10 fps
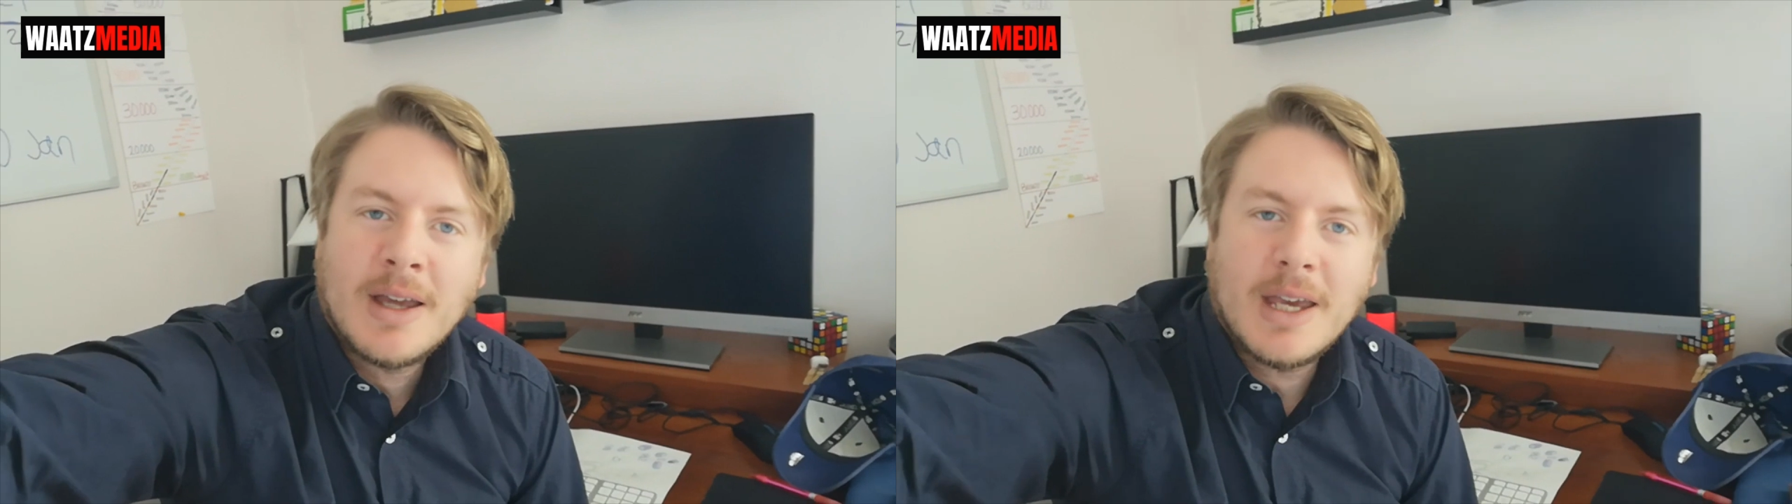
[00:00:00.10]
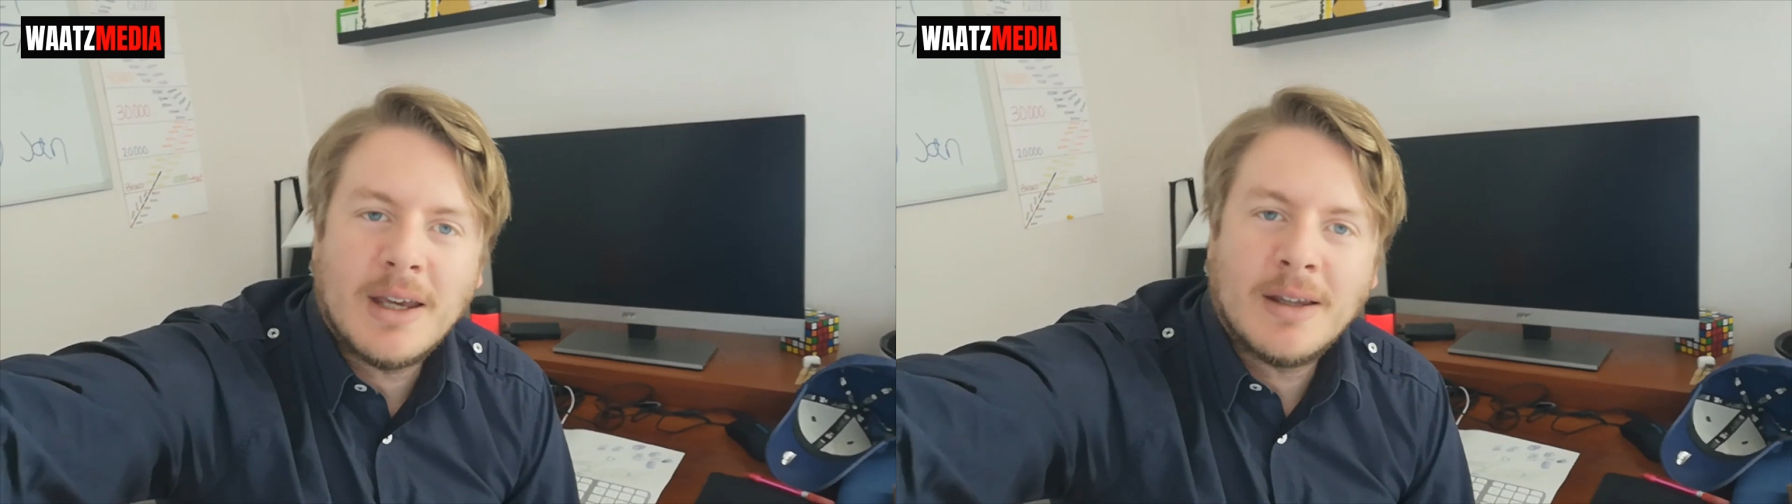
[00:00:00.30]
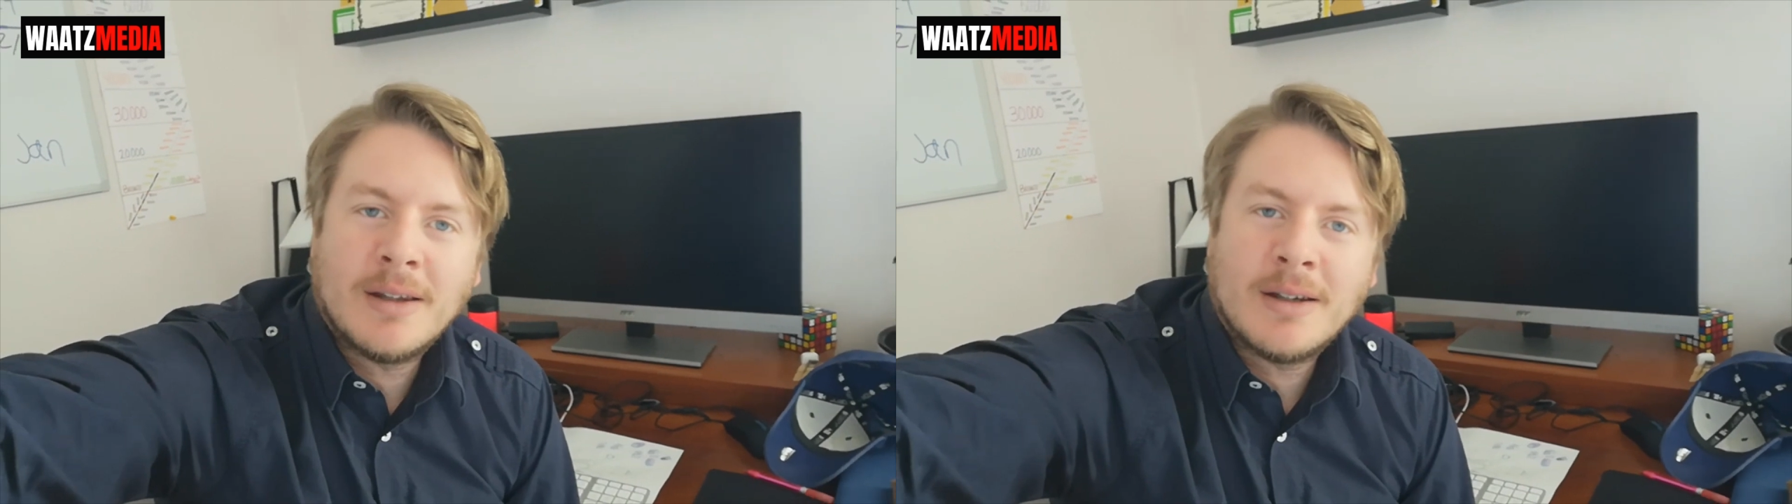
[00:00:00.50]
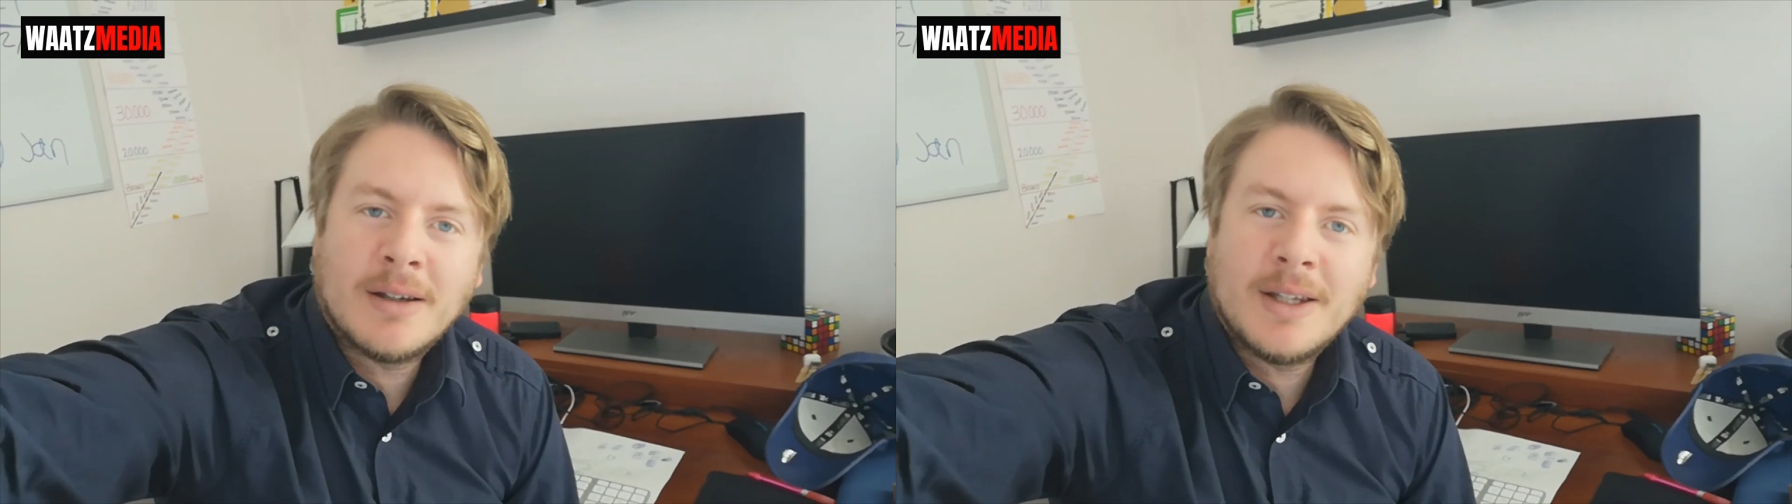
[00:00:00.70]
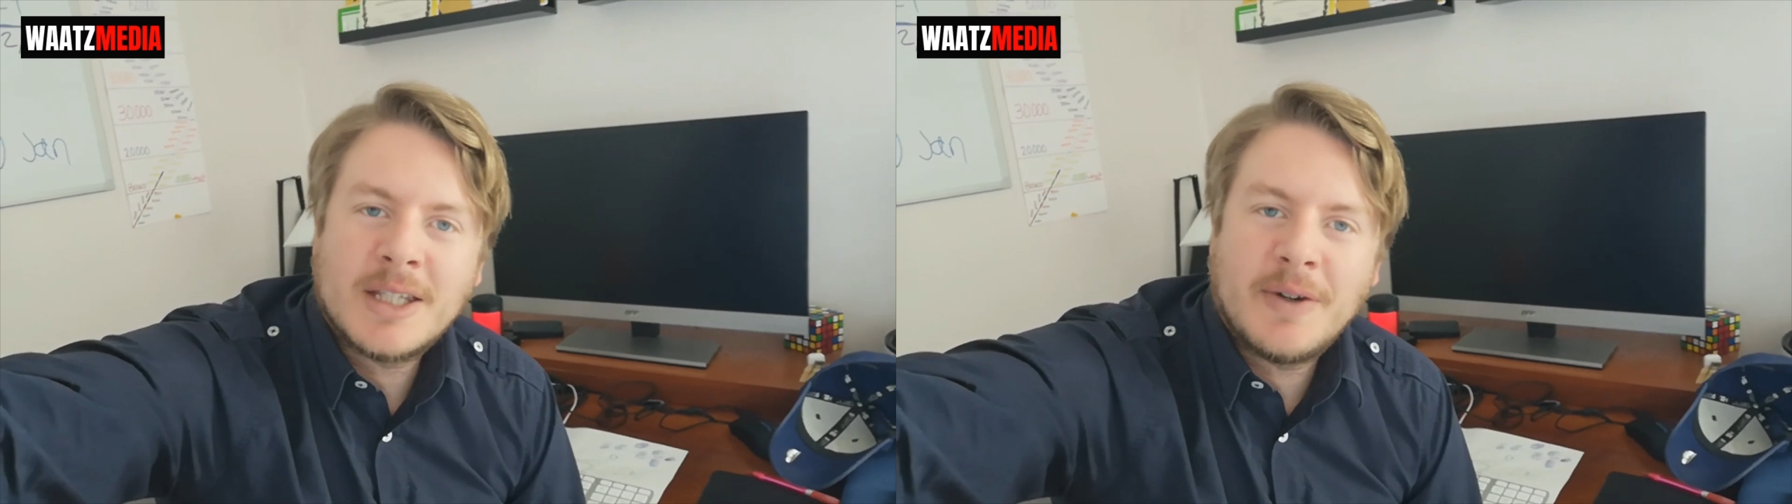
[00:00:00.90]
In uh,
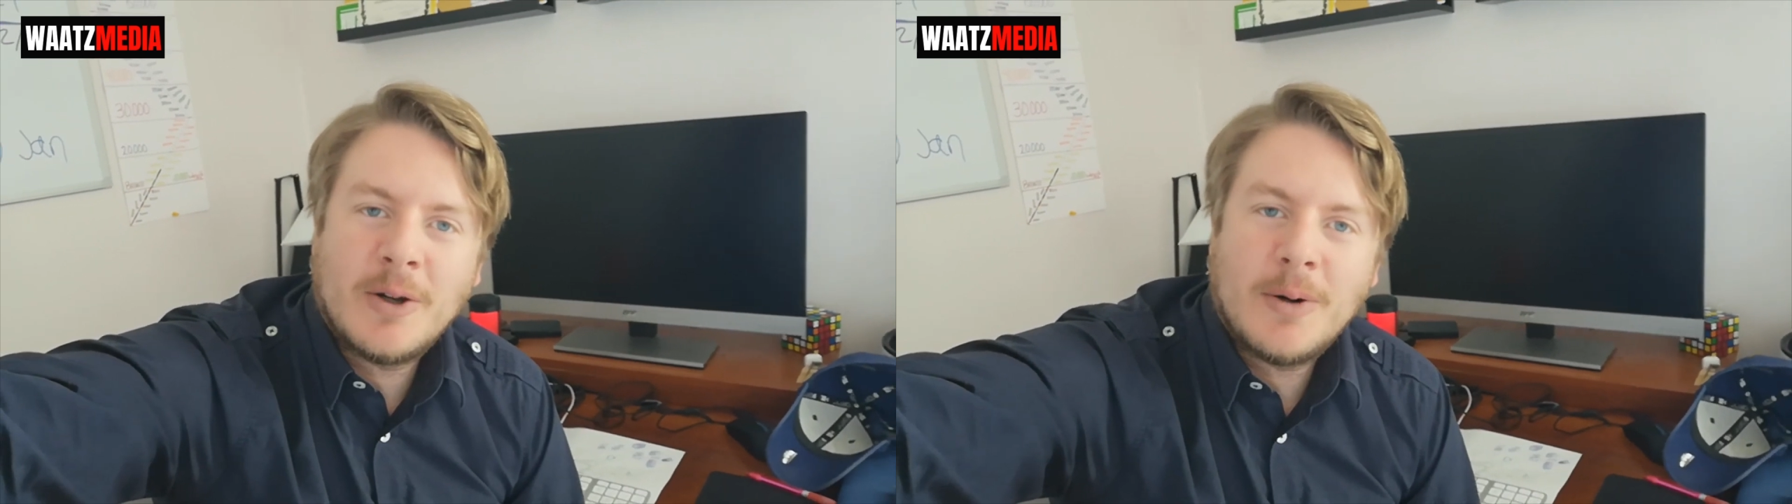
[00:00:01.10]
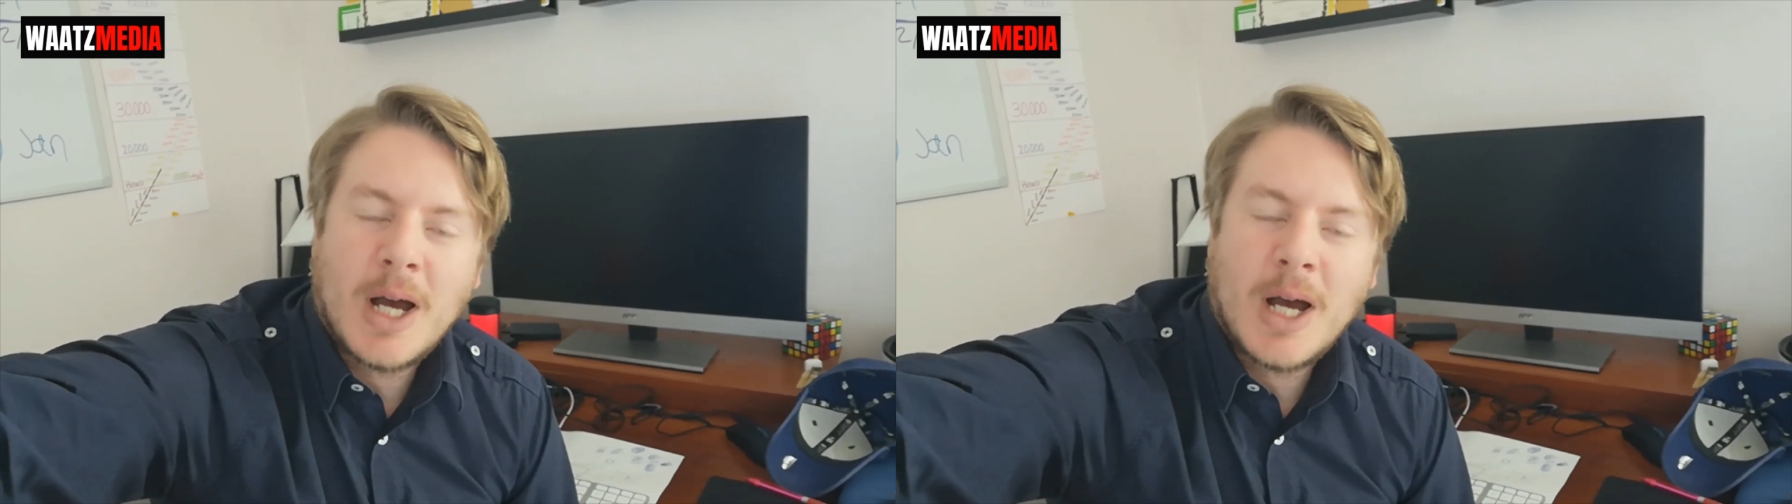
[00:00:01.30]
this video,